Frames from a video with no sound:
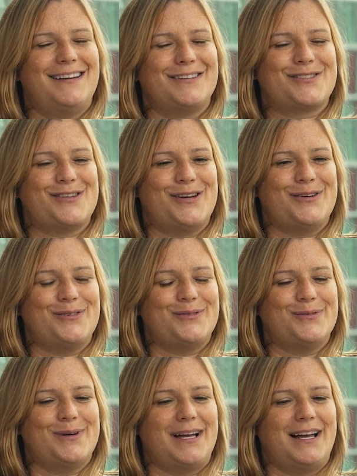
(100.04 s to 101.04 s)

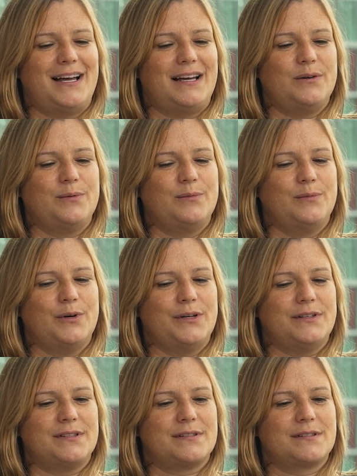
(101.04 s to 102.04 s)
So I
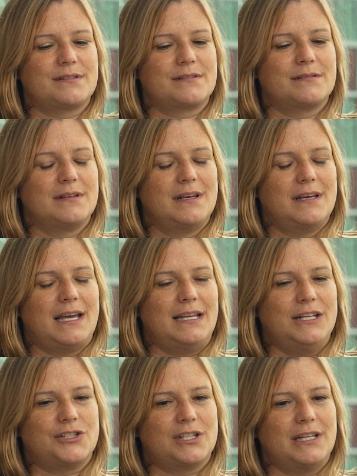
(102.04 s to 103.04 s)
was
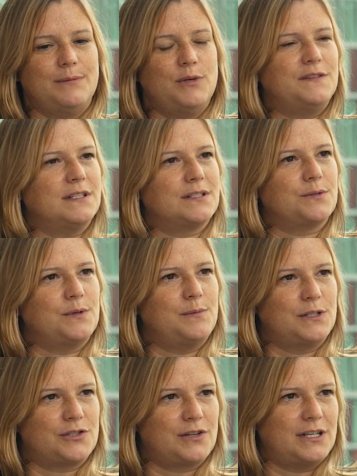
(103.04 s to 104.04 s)
initially moved into
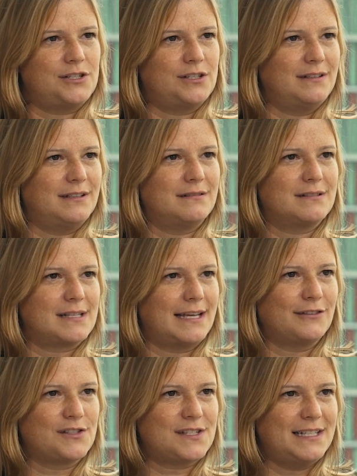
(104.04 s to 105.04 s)
administration and
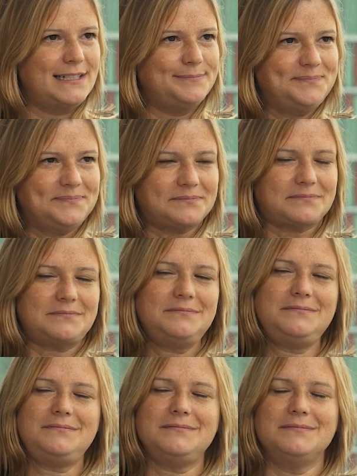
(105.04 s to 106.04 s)
sales team,
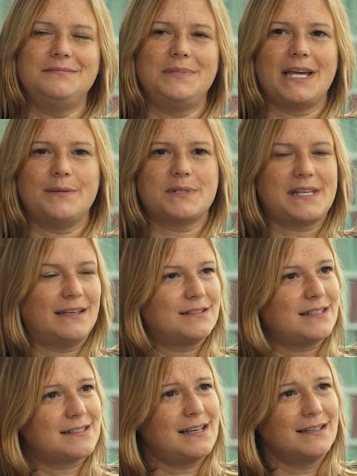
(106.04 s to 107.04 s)
became a sales
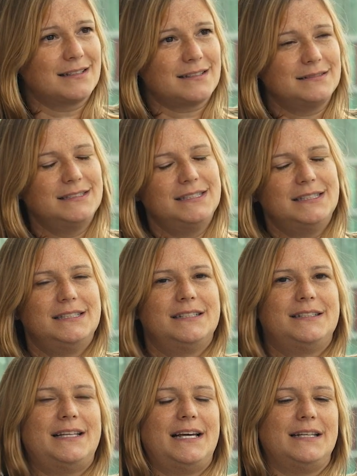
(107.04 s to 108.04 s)
exec,
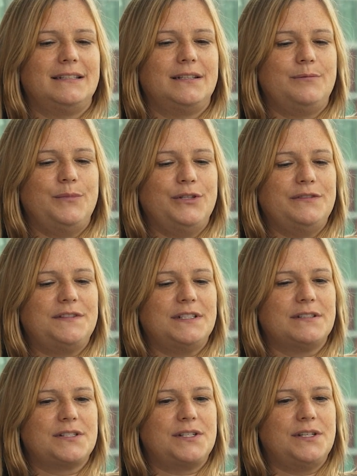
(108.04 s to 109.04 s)
then moved
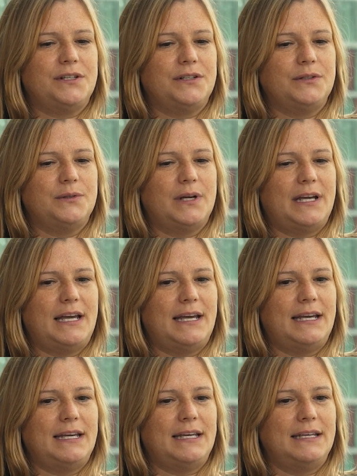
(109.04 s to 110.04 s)
into
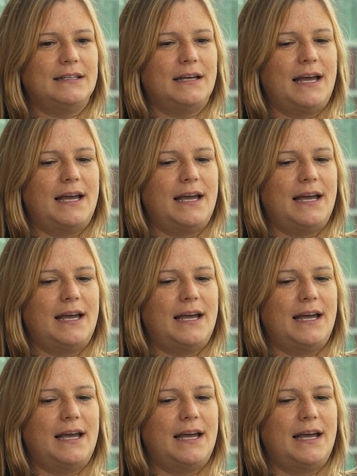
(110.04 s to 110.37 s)
a